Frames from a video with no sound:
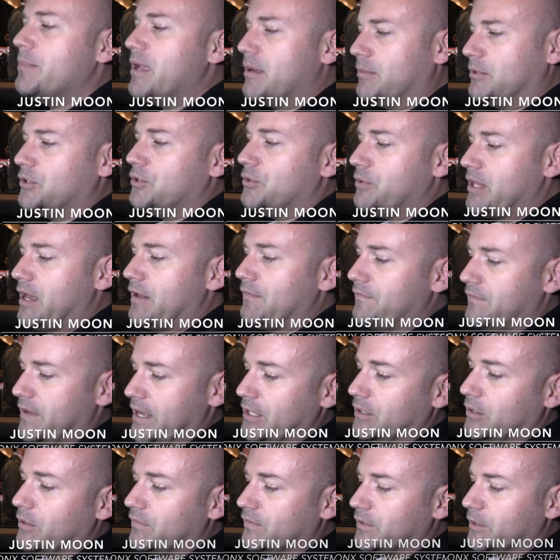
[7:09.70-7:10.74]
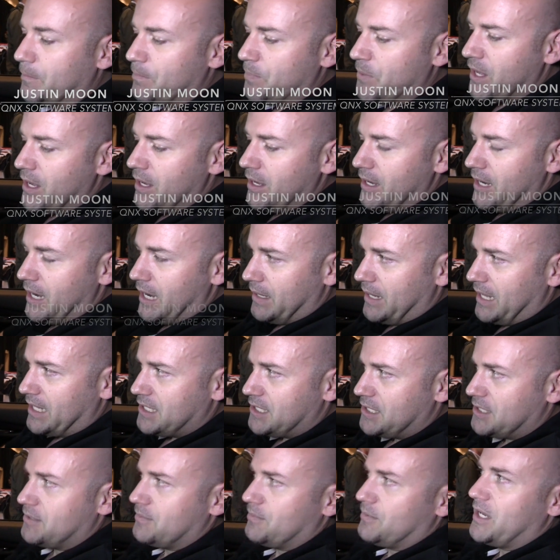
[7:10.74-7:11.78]
to be able to do that failover, and
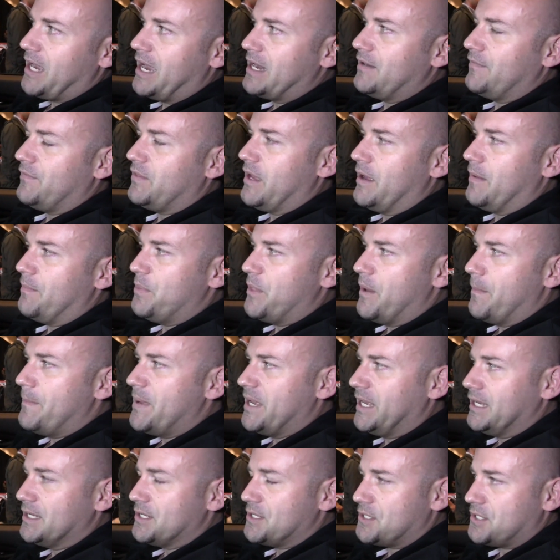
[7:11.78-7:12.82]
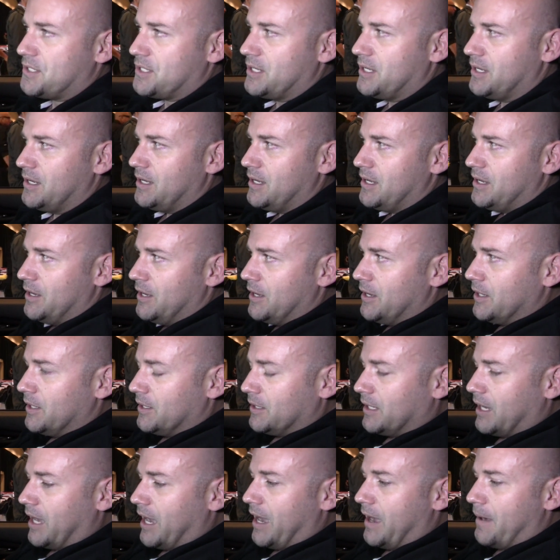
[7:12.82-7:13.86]
that's kind of the the biggest.
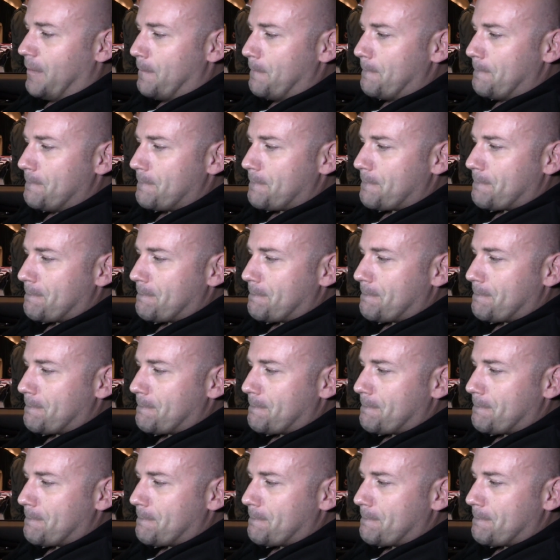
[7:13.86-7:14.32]
Um,